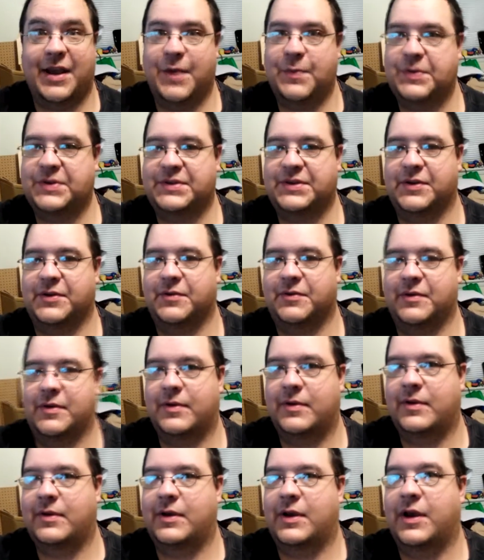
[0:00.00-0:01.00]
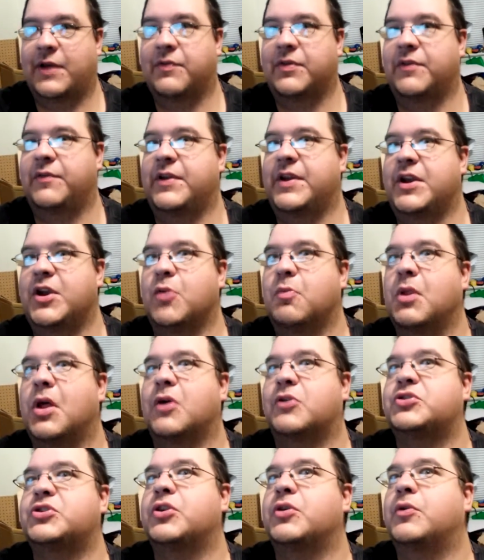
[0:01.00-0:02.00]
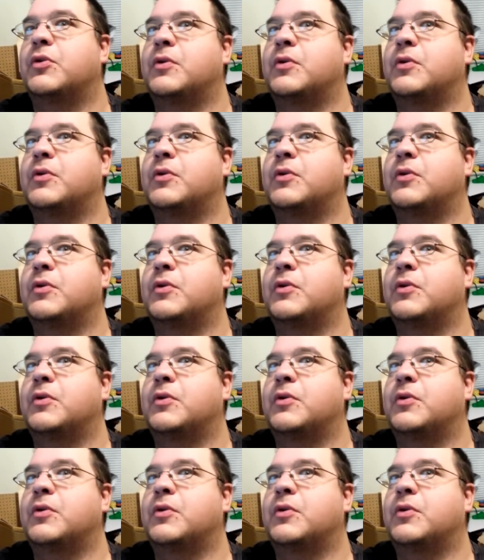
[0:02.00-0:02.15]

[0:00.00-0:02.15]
episode of the Video Blog Show.